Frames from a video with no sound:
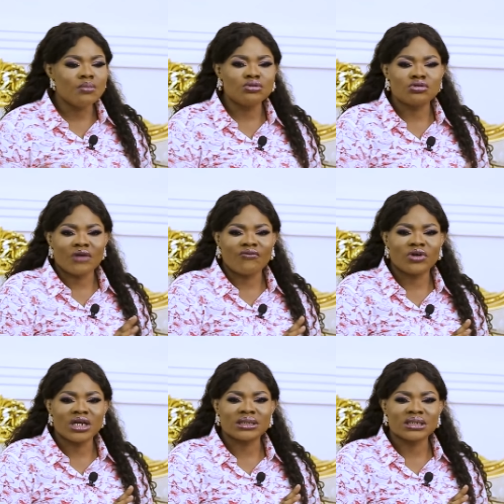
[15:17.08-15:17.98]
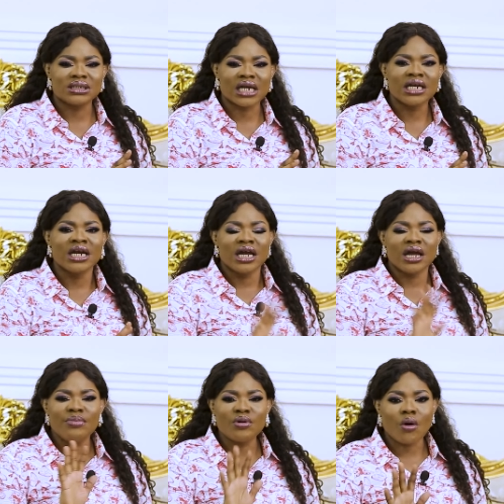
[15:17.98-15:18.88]
bushing for ness in chain,
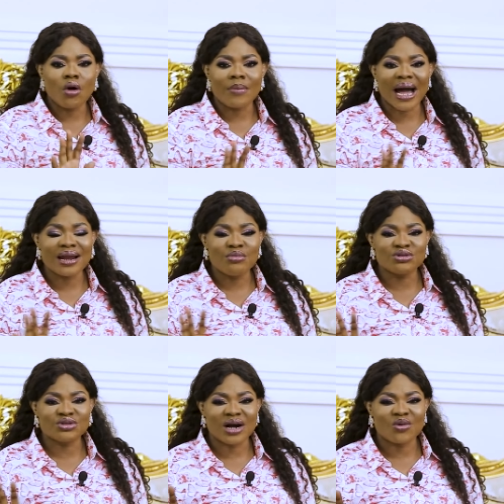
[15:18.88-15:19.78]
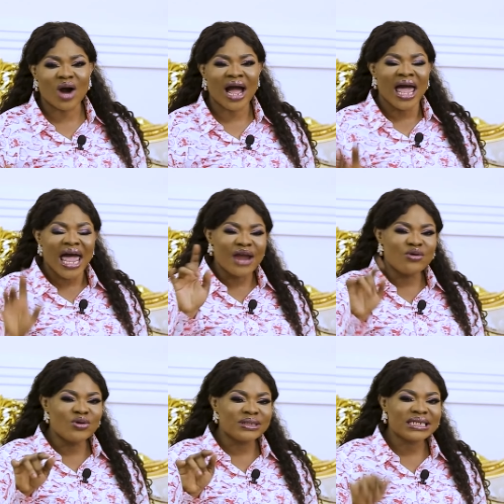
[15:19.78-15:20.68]
a bew or banner bushing and
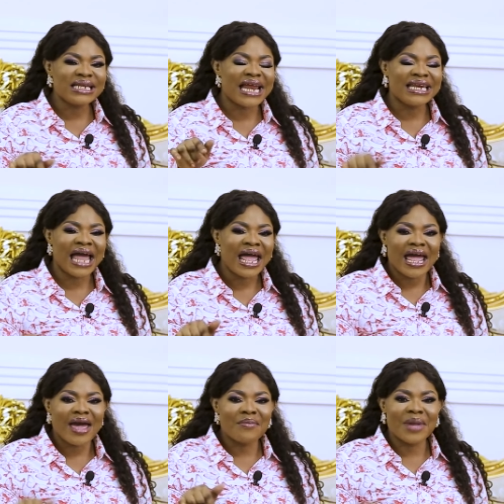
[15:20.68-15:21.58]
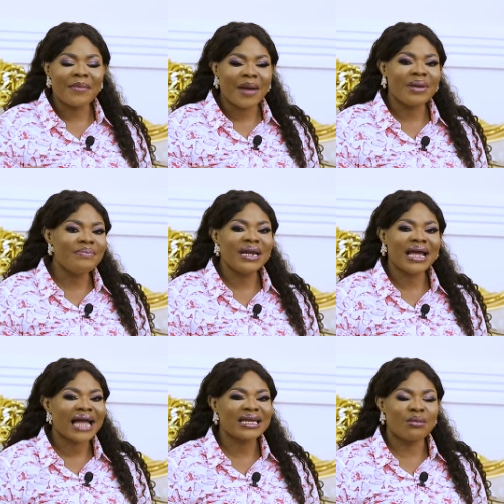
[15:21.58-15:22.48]
nuntin and ne, a mamma
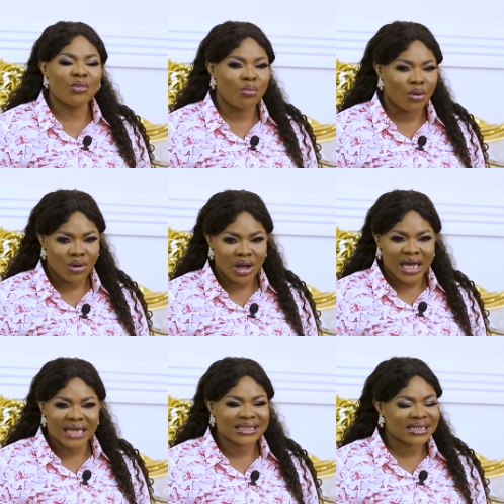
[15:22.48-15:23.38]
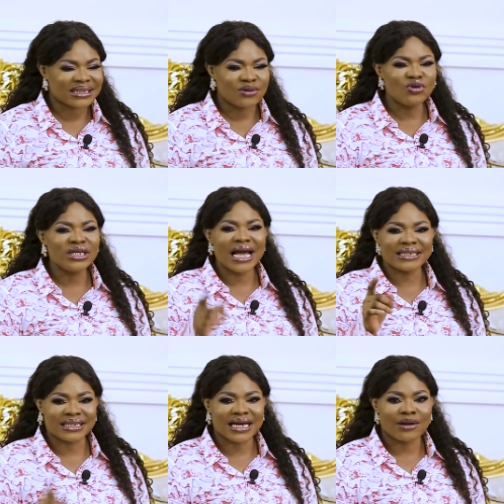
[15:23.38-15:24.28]
baby, I am mobile. A sansa winya
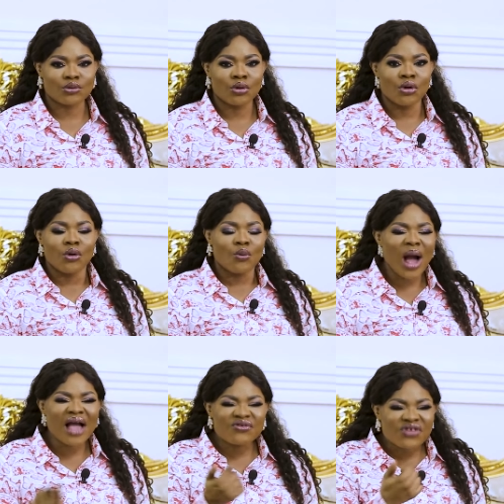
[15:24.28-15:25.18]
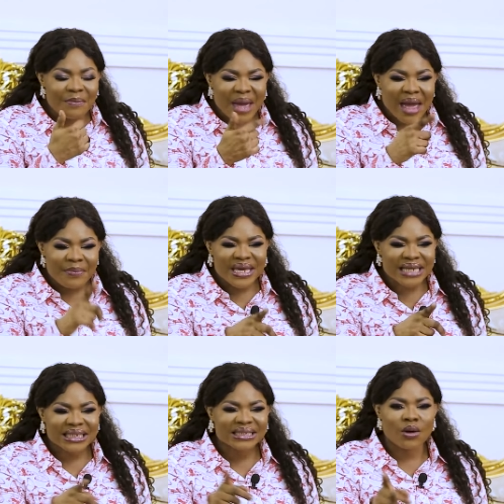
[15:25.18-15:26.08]
sicano, one shabby be
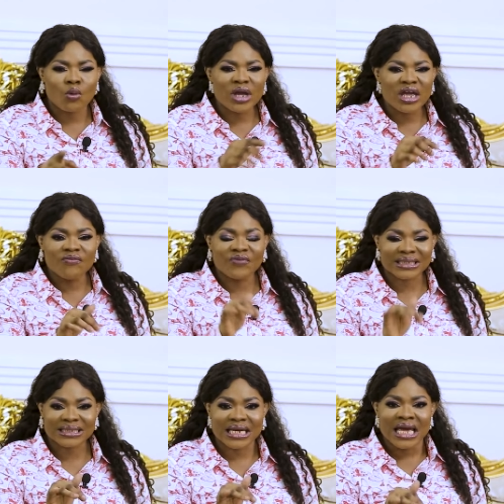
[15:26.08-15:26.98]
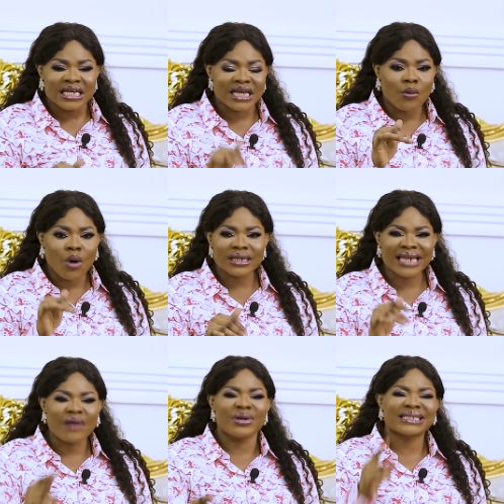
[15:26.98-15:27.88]
as we invest it. Yea,
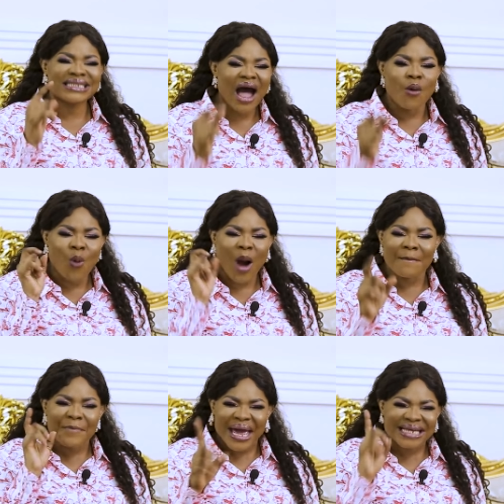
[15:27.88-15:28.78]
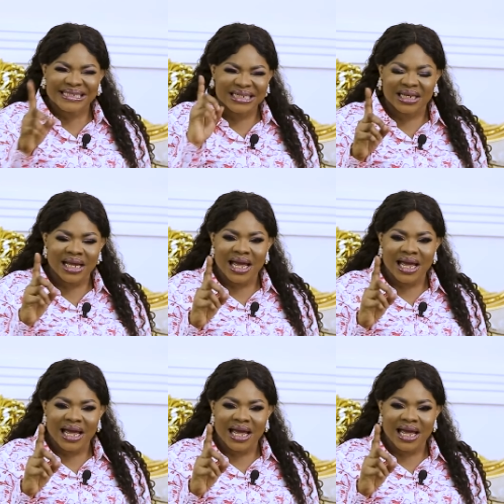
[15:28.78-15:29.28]
there is that one person.